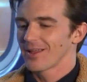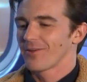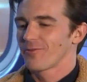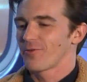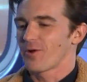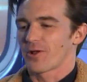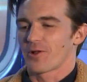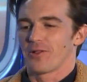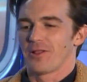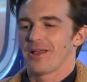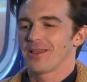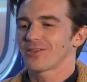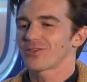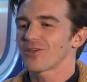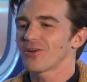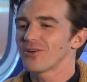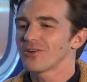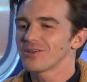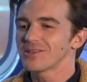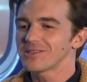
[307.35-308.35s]
Fuego
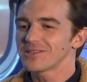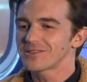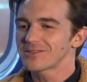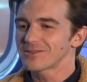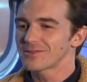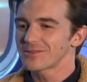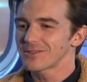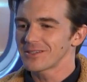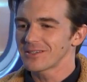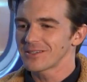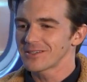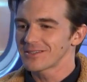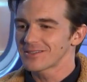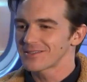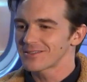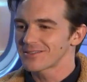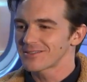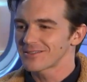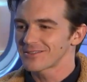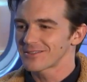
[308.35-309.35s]
Lento is
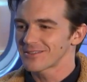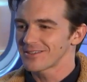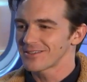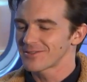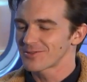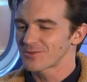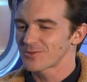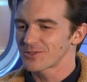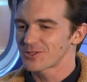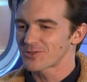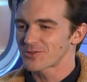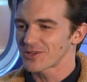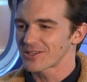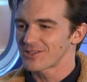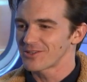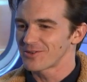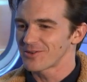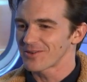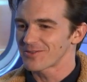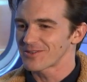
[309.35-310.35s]

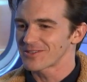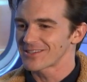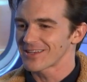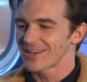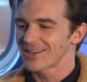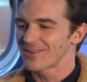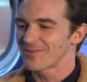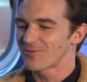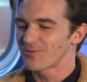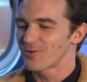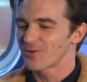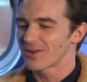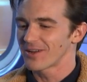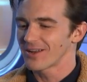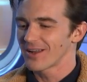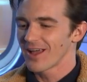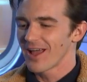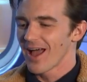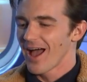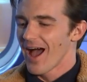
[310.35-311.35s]
restricted. You have to sign in for
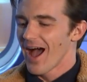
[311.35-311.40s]
it.